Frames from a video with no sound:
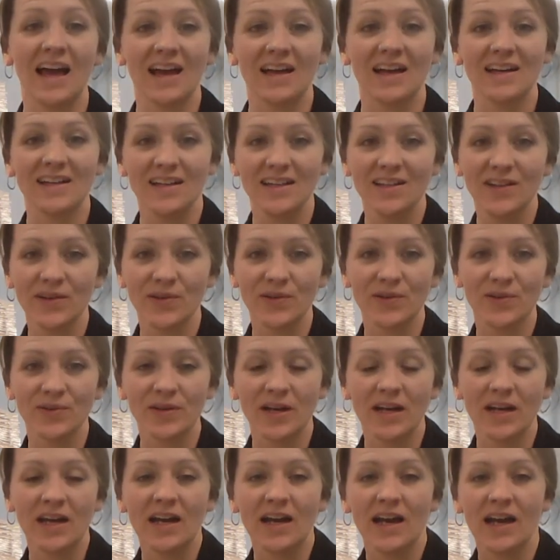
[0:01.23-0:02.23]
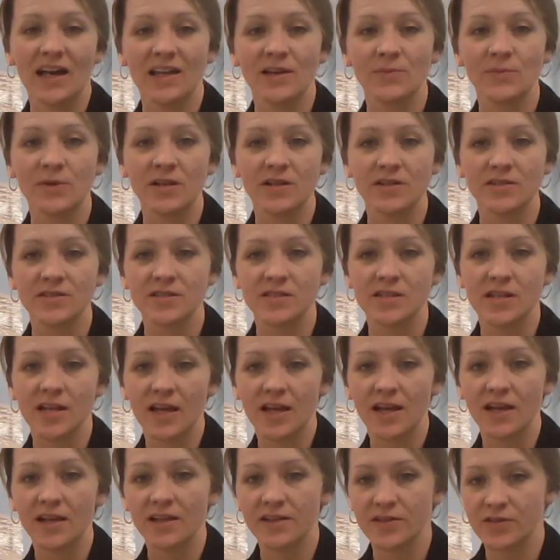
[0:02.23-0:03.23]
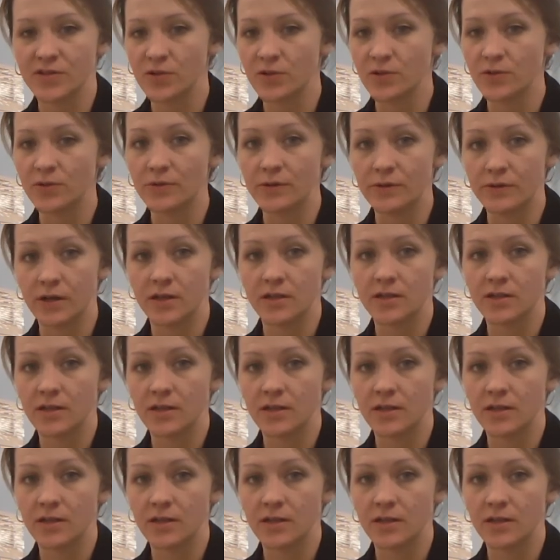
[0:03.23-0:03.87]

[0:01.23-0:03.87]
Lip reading: Hello, I am here today to